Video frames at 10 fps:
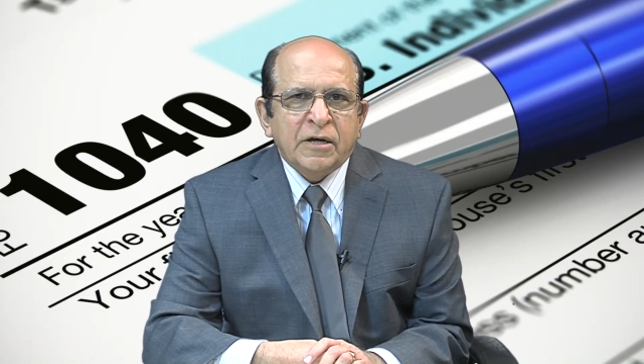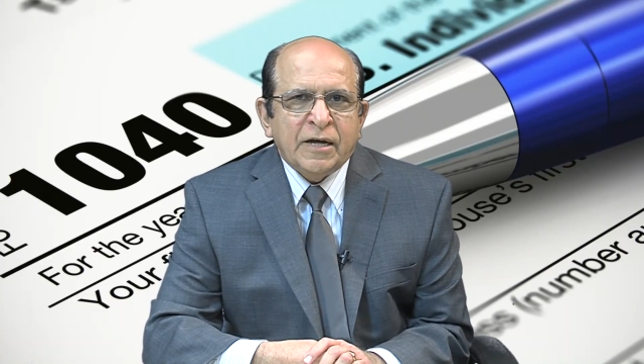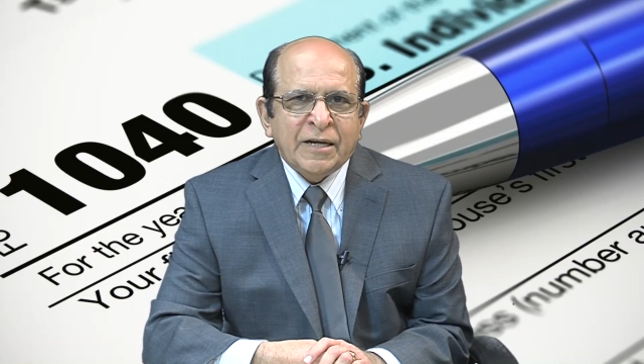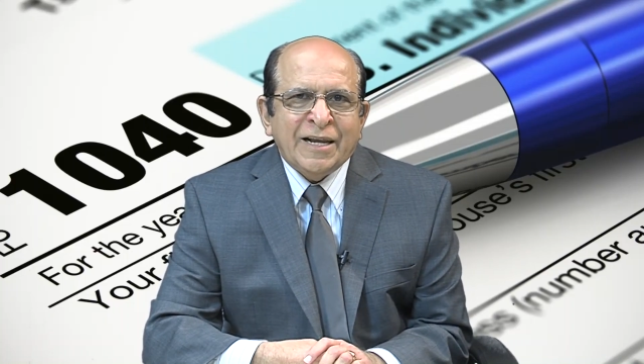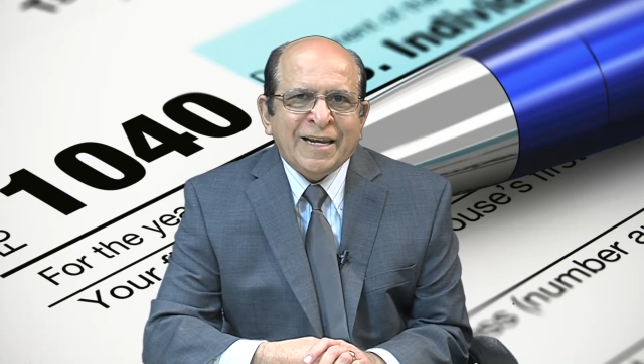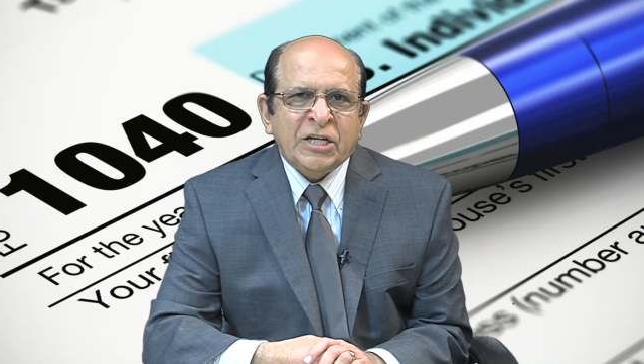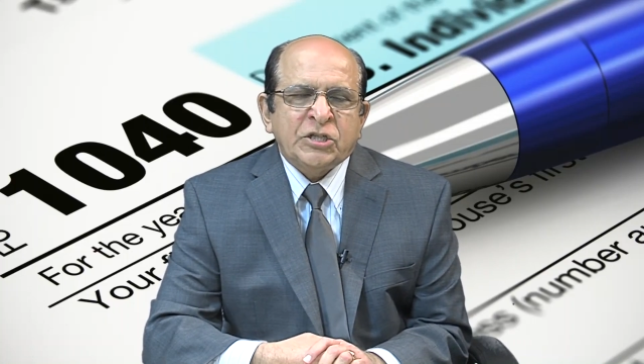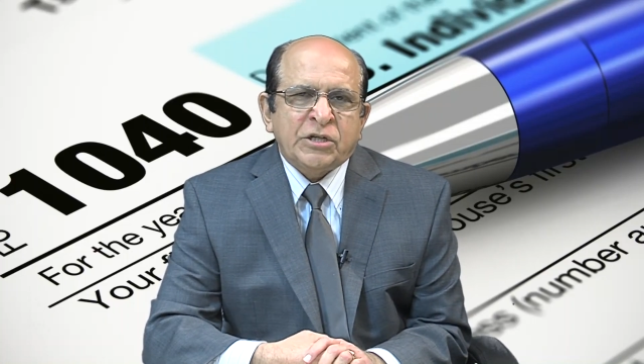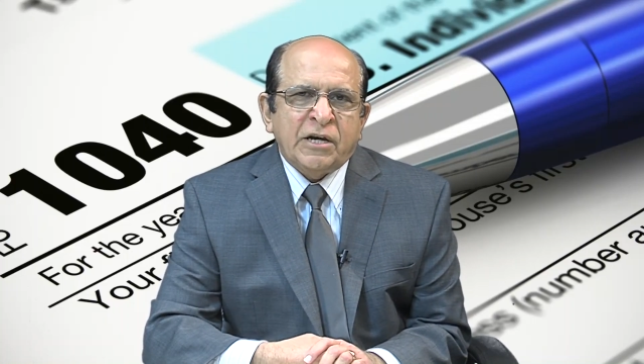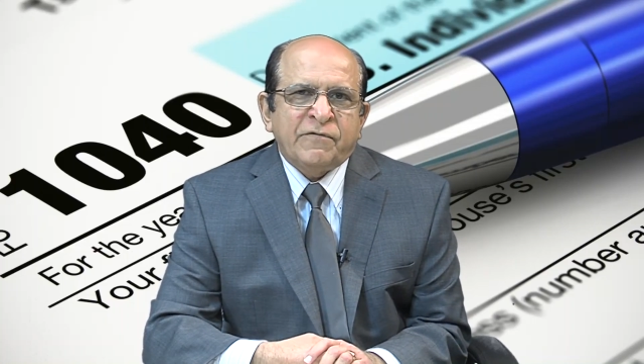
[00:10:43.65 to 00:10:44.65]
in any
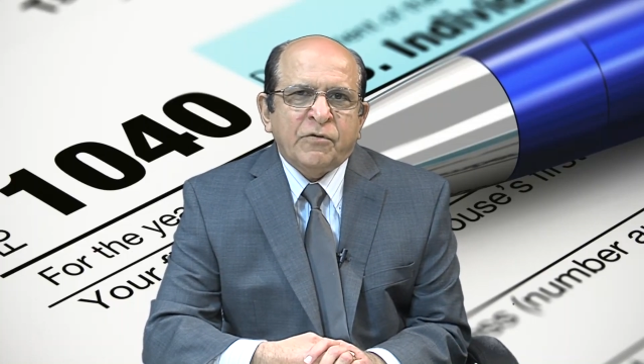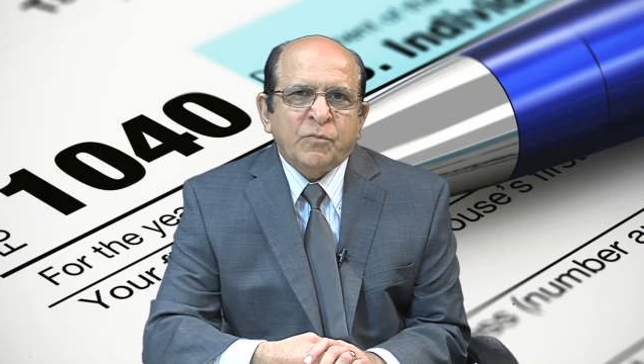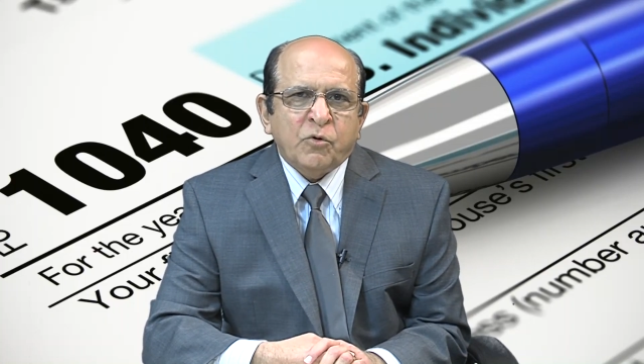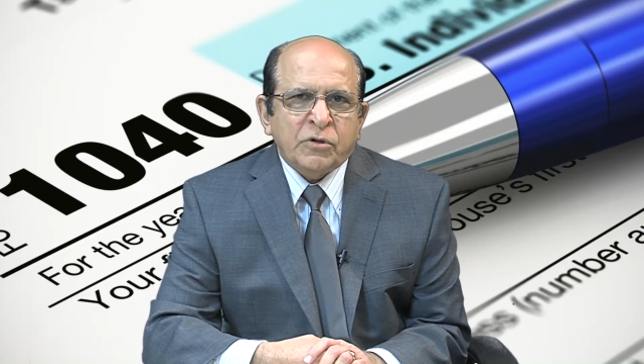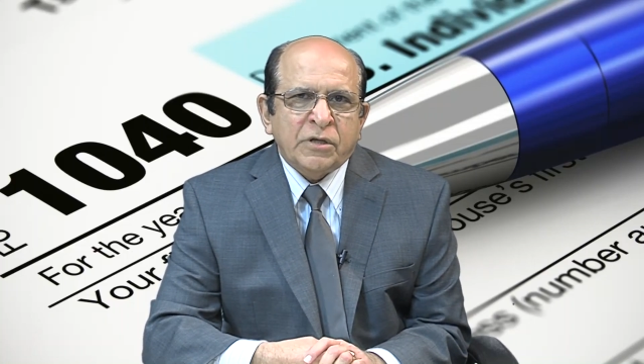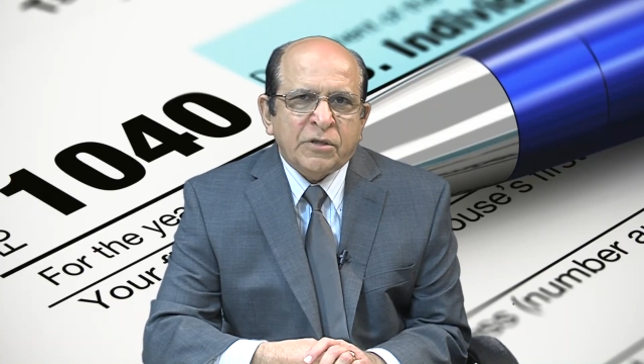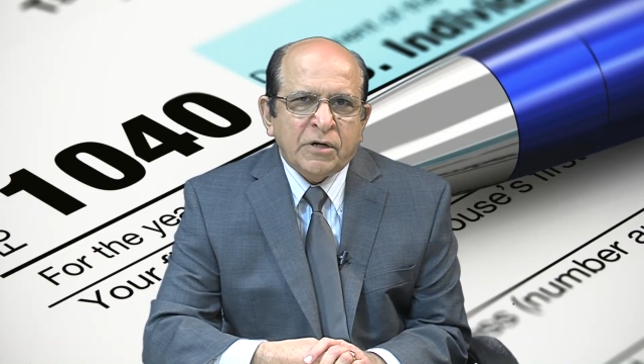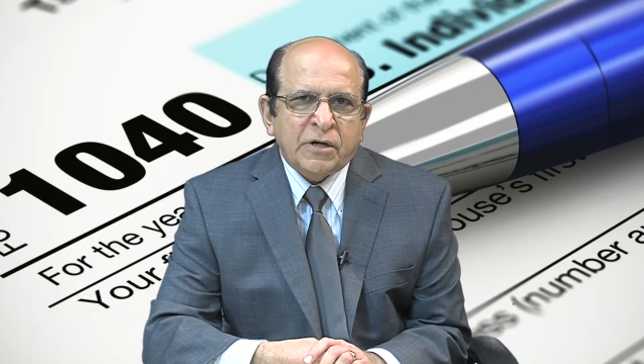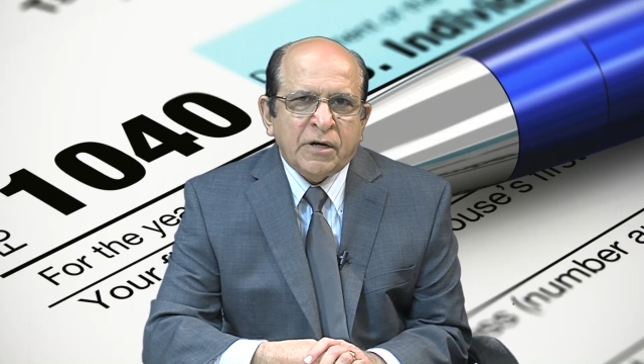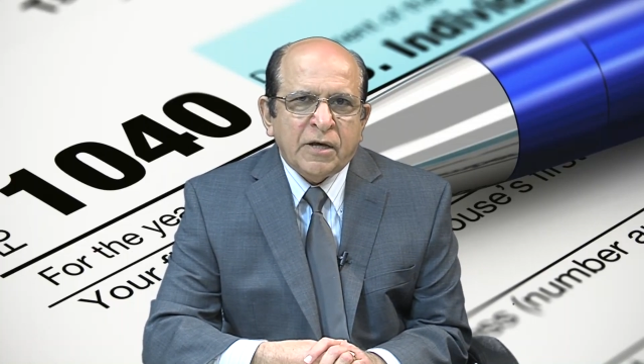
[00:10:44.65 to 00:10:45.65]
state for more than
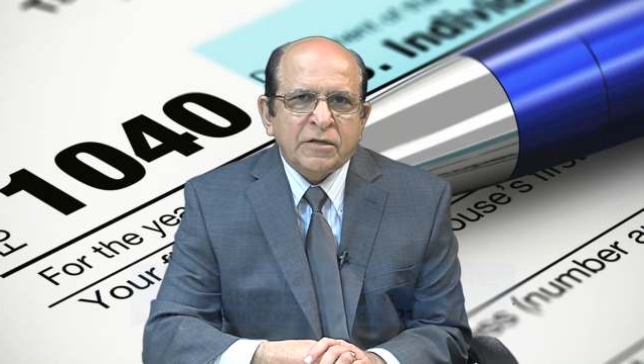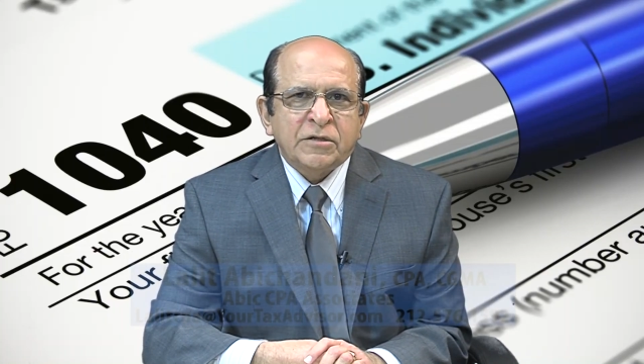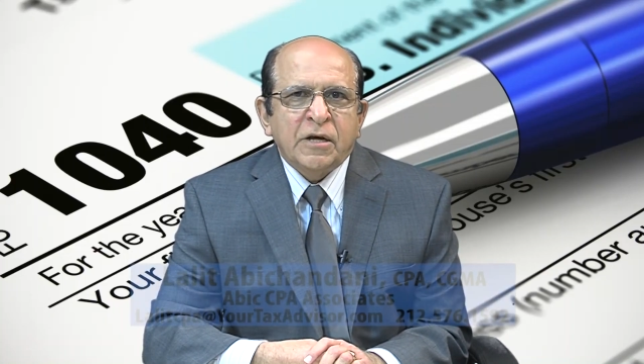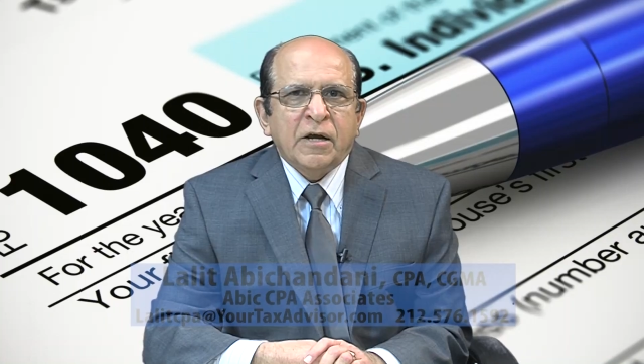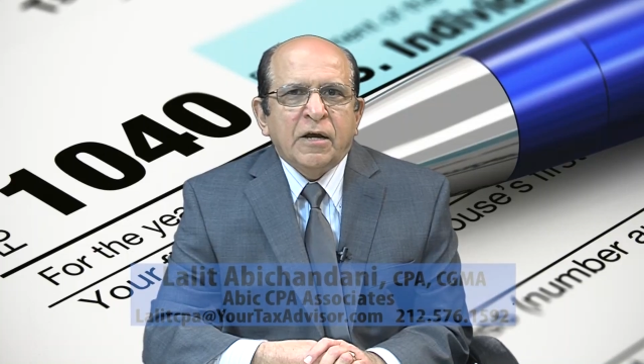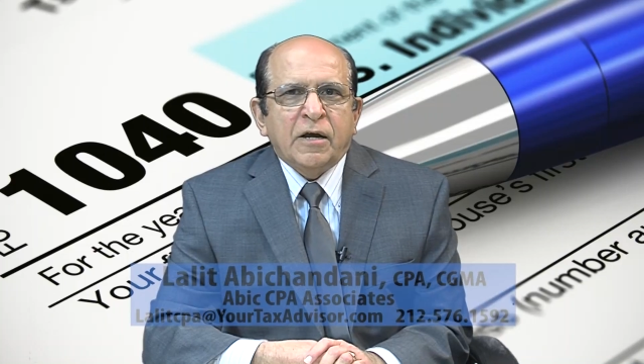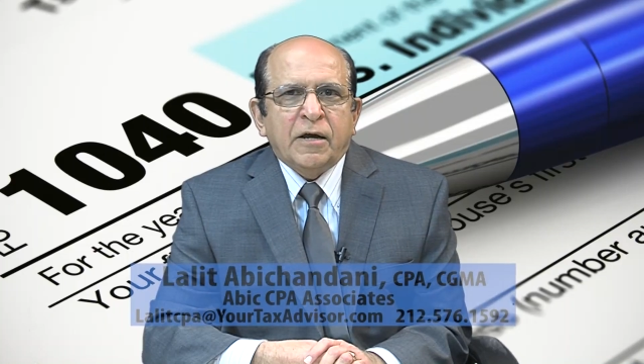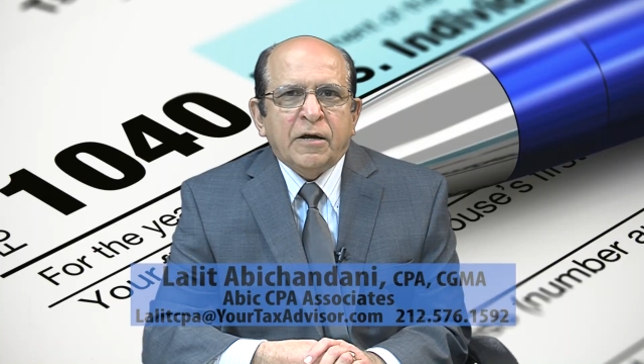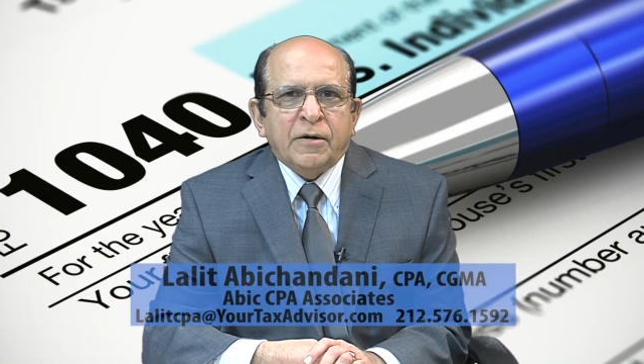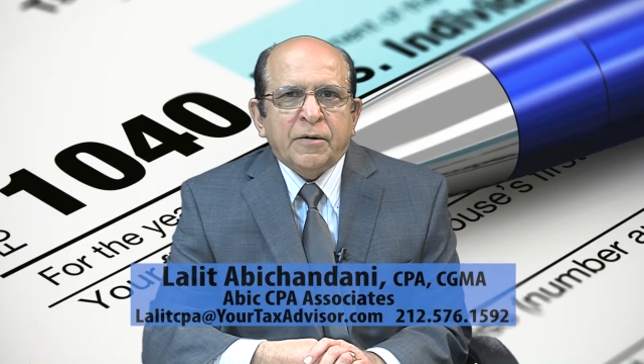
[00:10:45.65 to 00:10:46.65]
30 days,
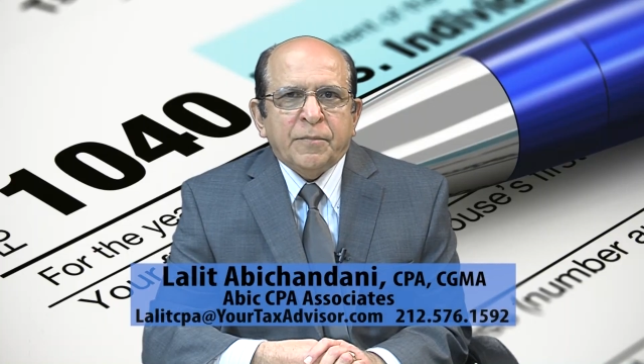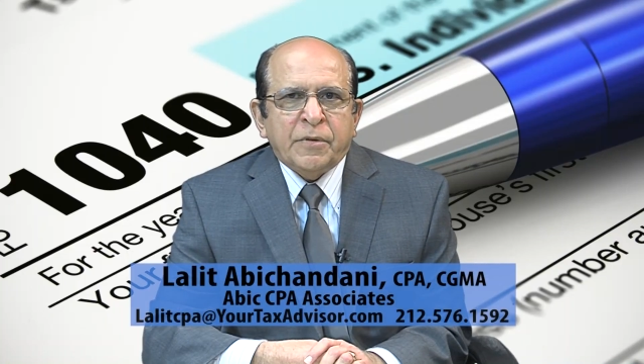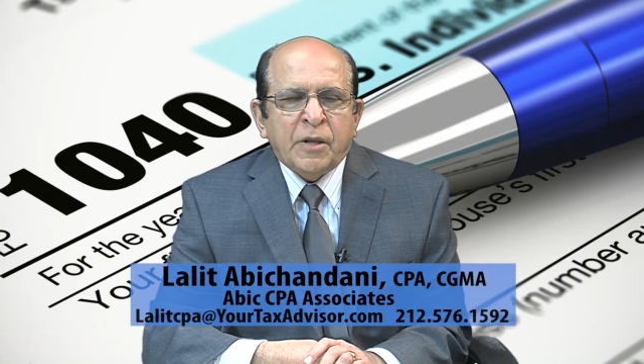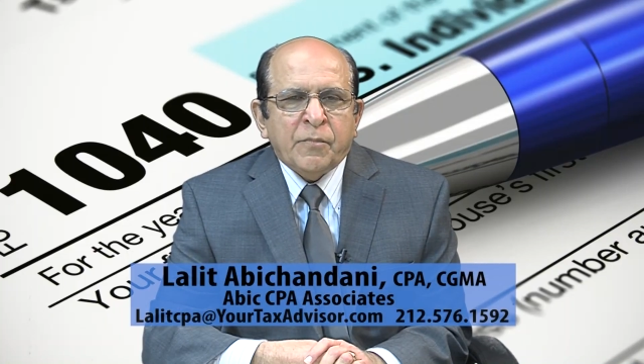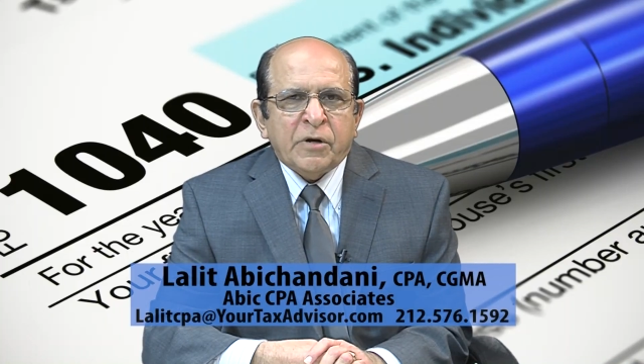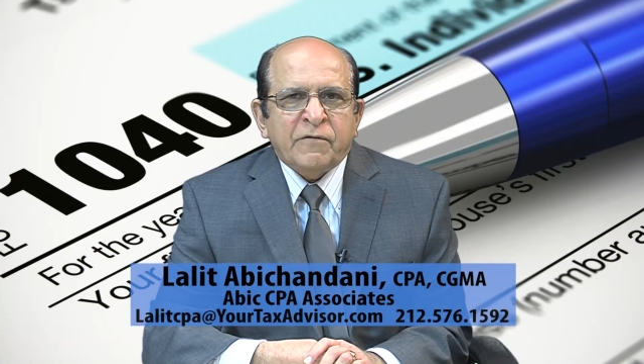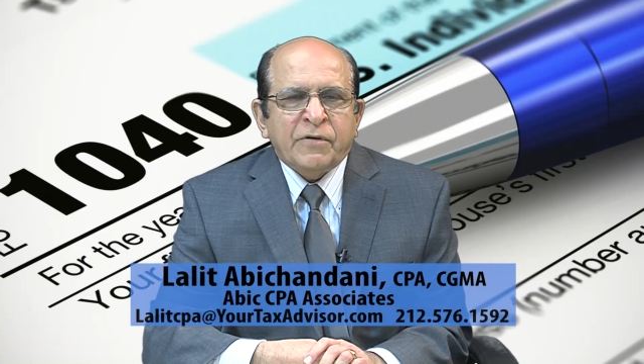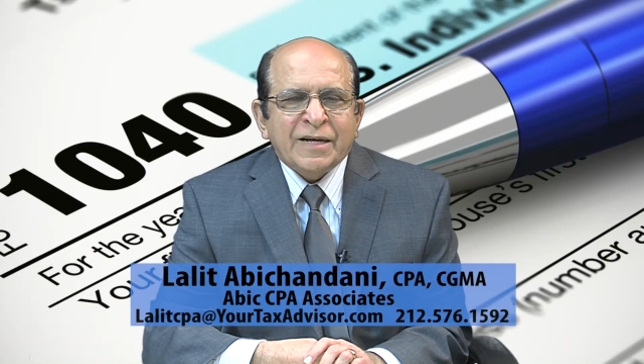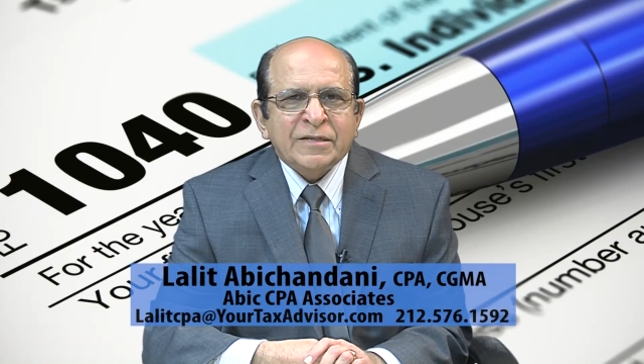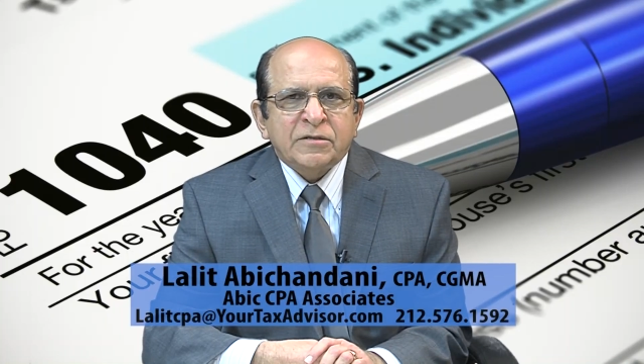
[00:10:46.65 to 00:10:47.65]
number of
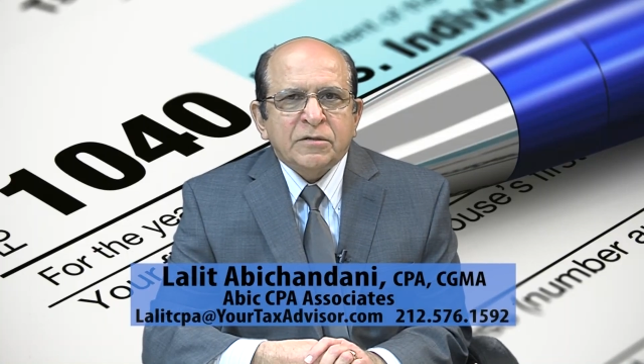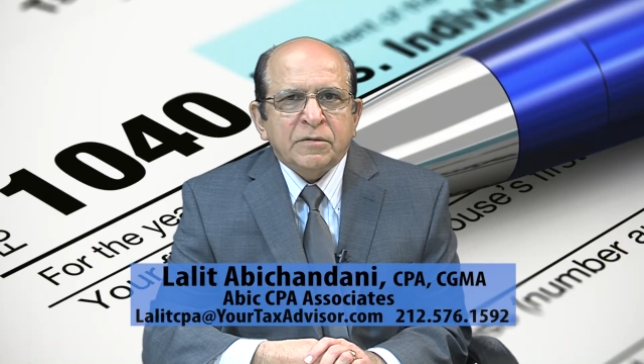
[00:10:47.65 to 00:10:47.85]
days